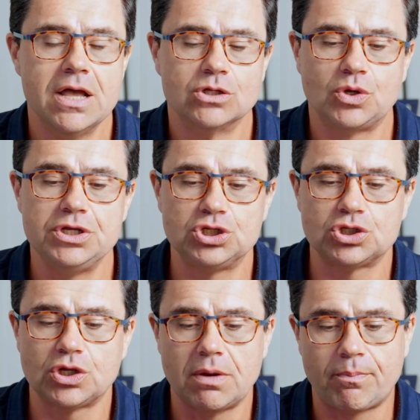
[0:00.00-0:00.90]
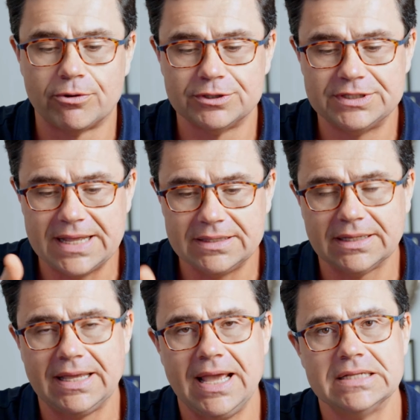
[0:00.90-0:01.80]
So he's just gonna present the
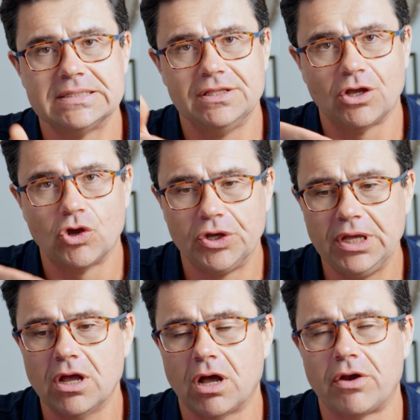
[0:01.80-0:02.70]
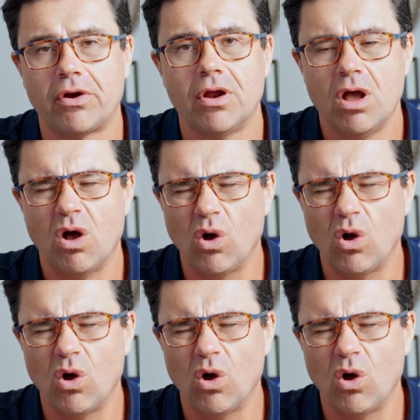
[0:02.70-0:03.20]
case in the cookie cutter,